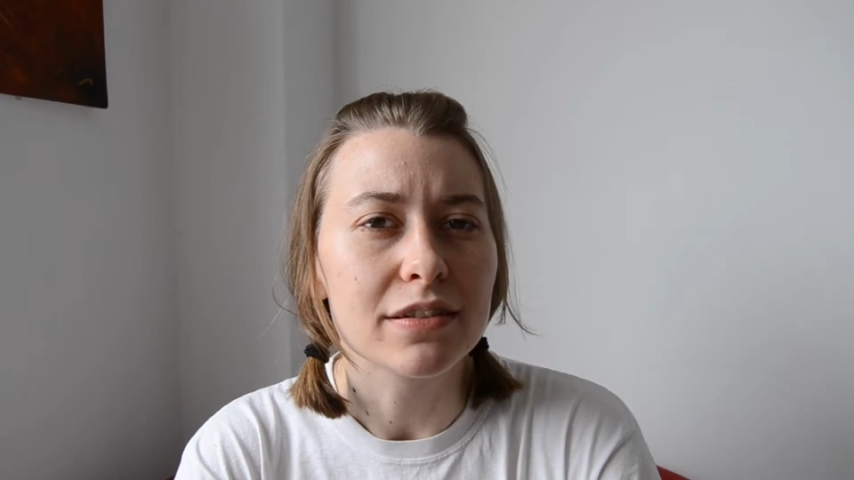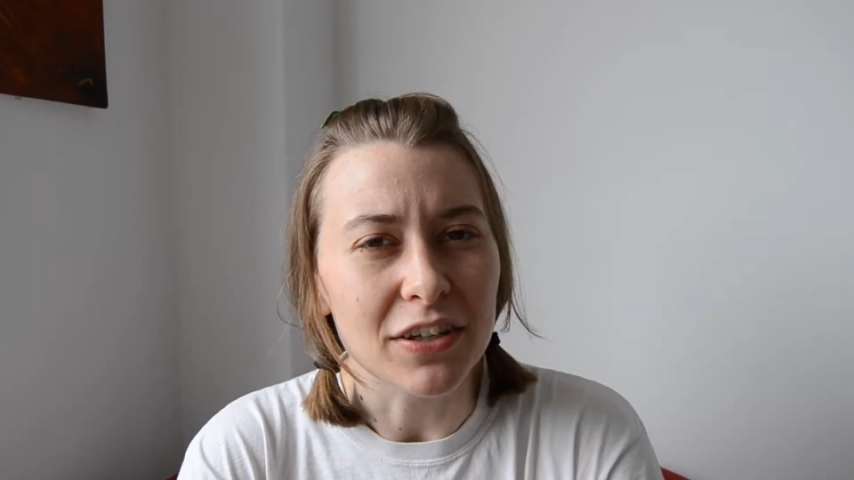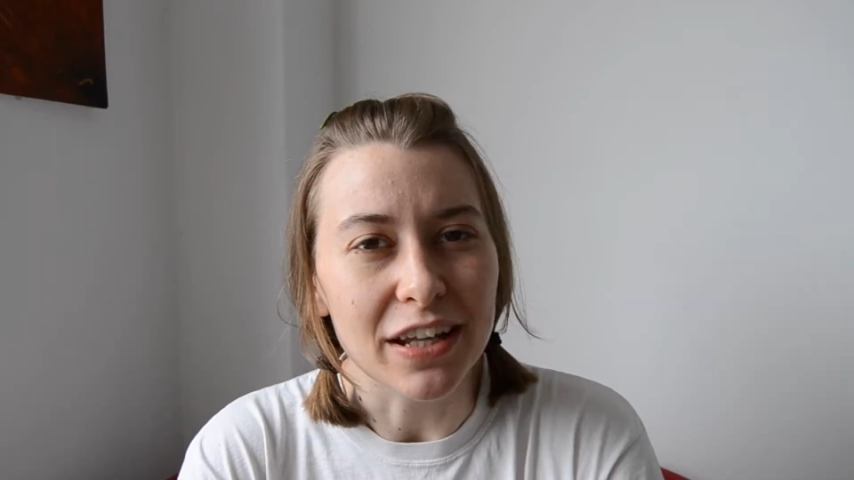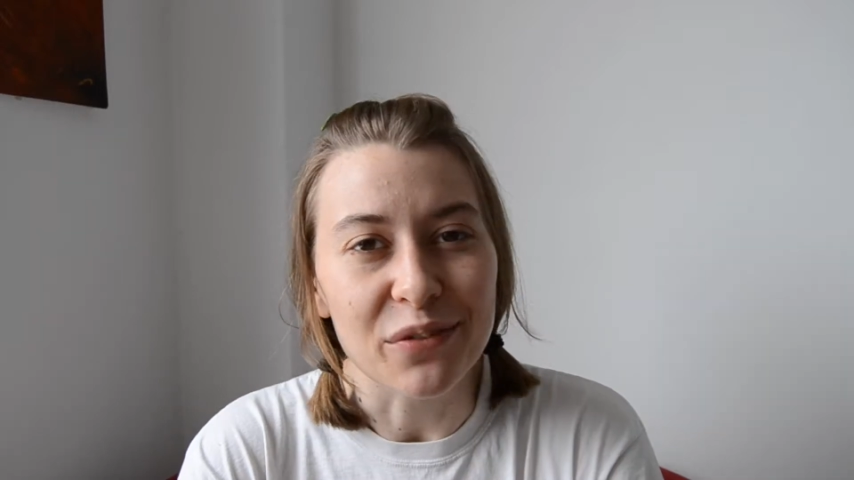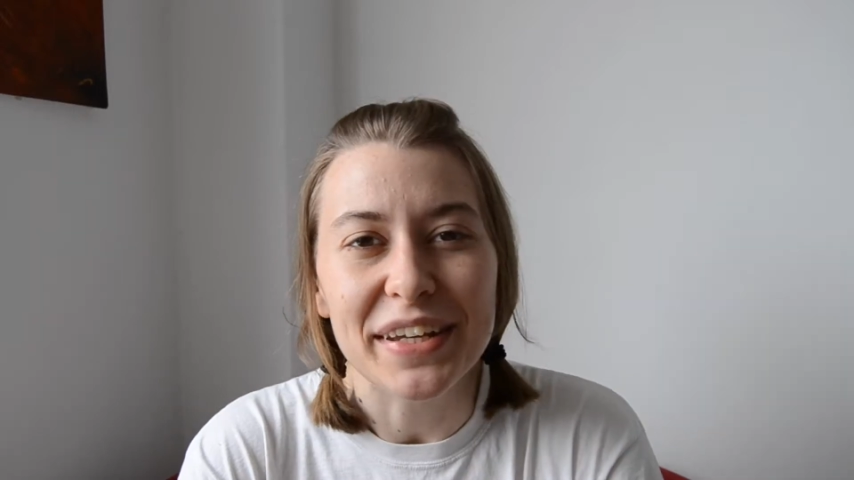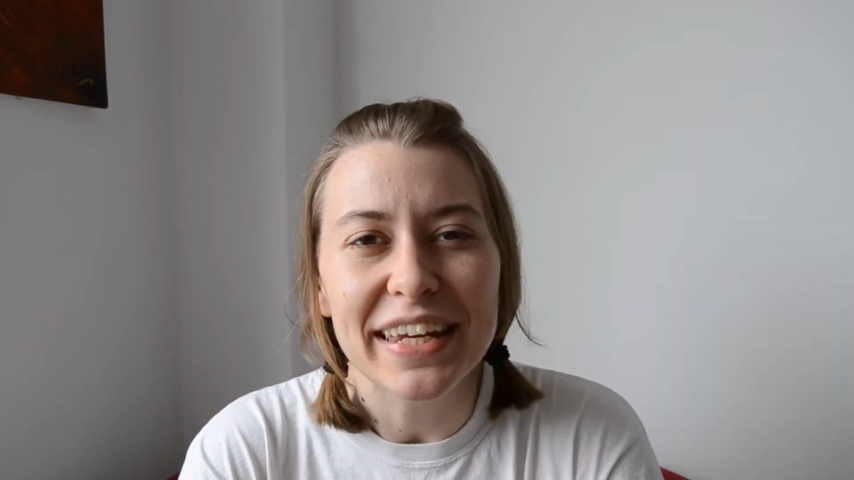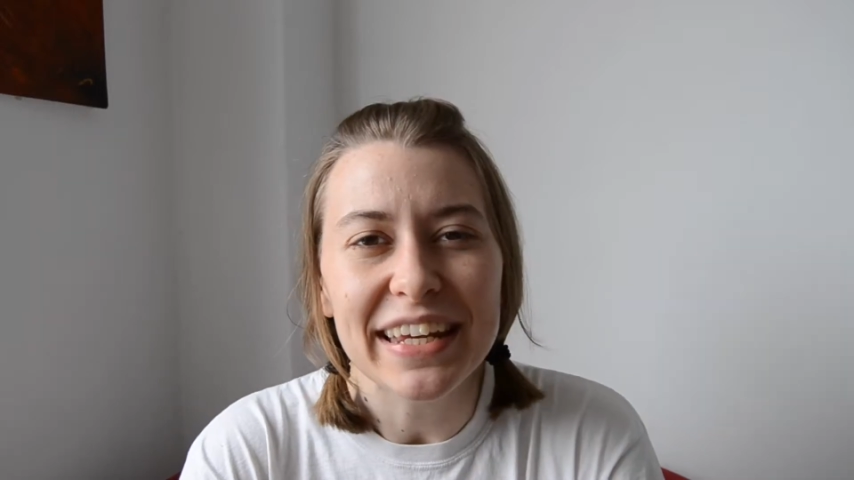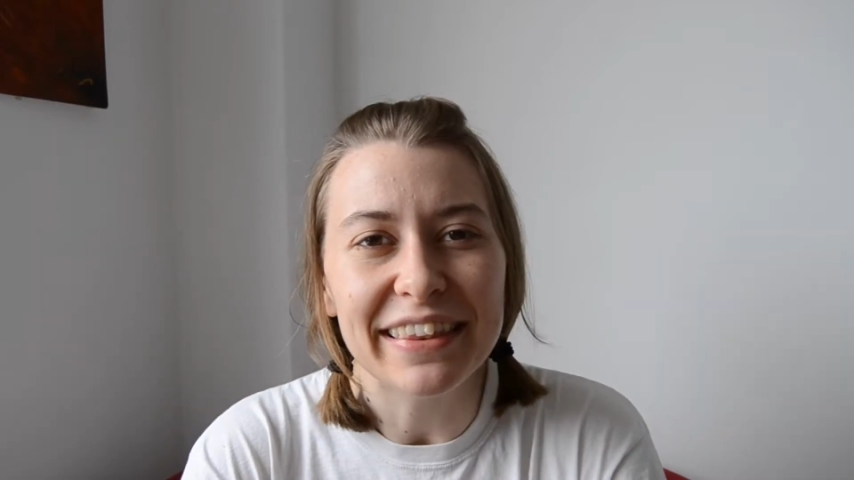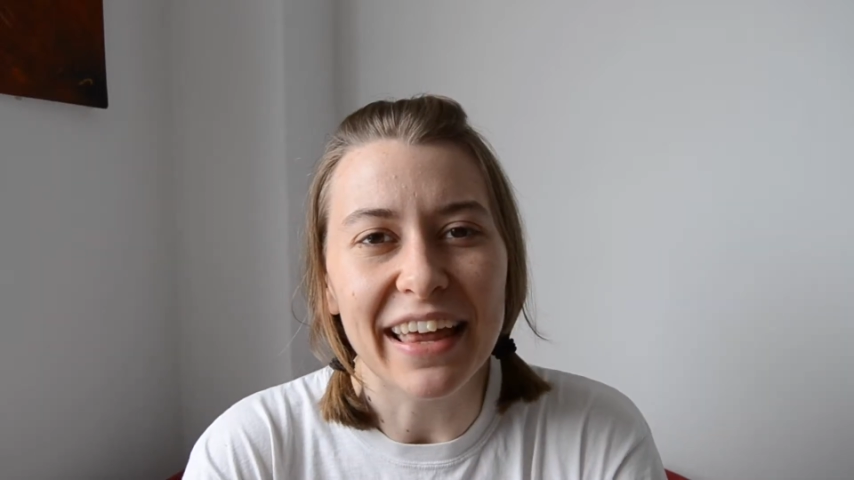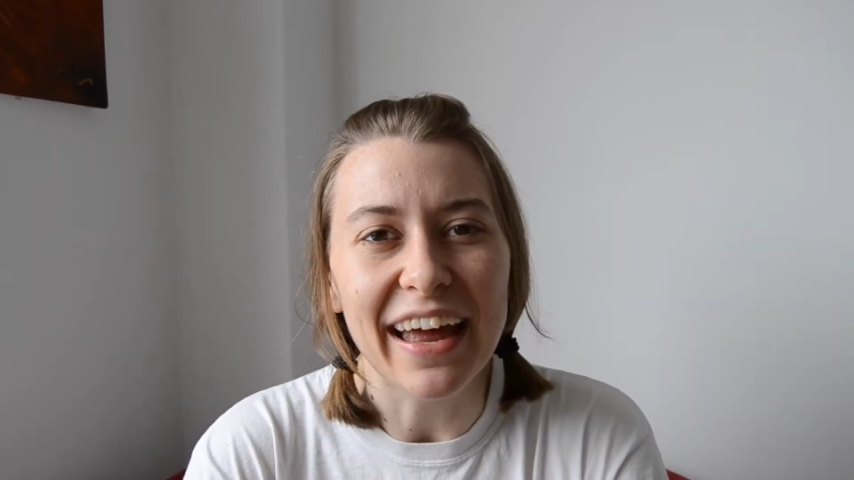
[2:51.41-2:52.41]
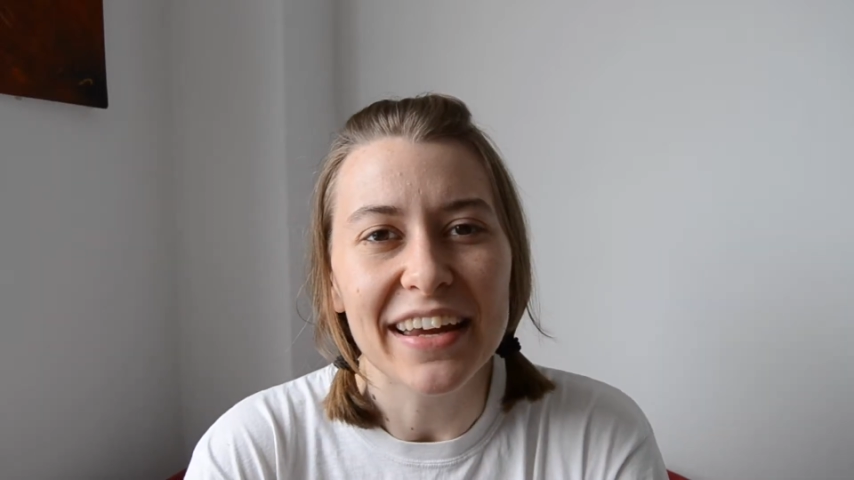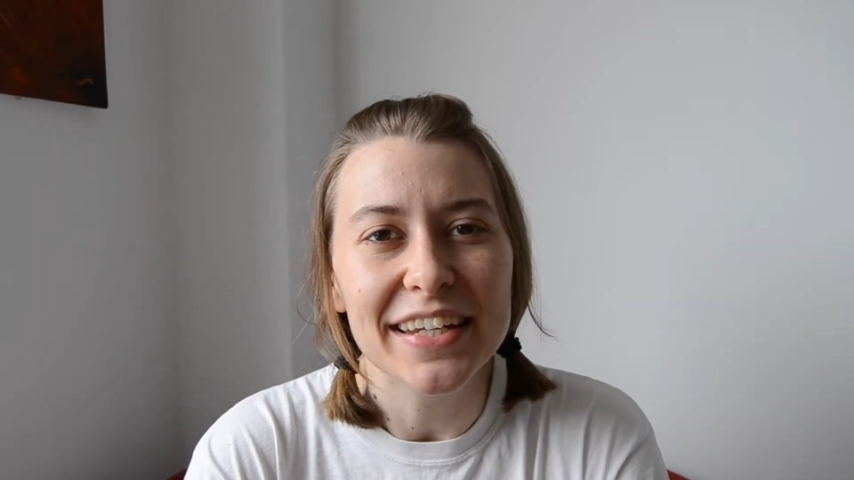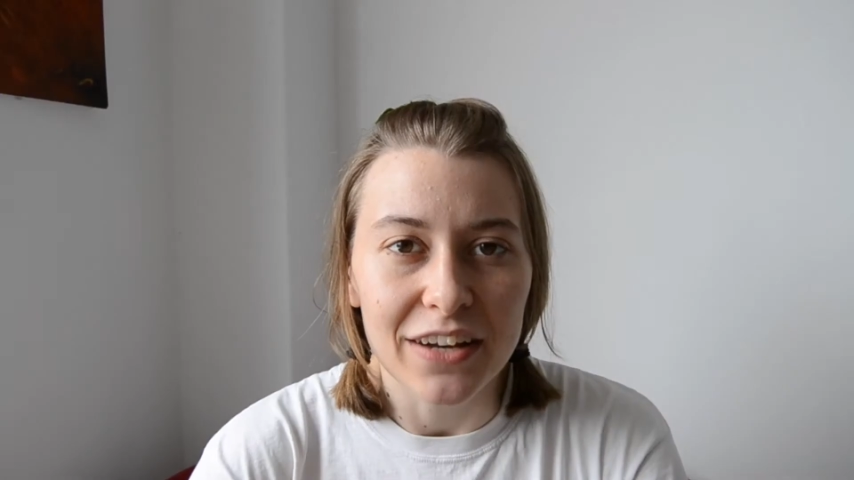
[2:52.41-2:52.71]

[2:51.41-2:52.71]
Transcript: I feel like we need that.